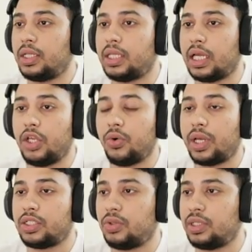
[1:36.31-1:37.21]
then you can
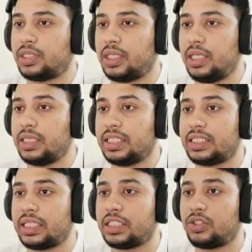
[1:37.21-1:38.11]
actually see
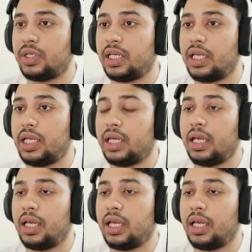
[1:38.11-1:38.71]
this is actually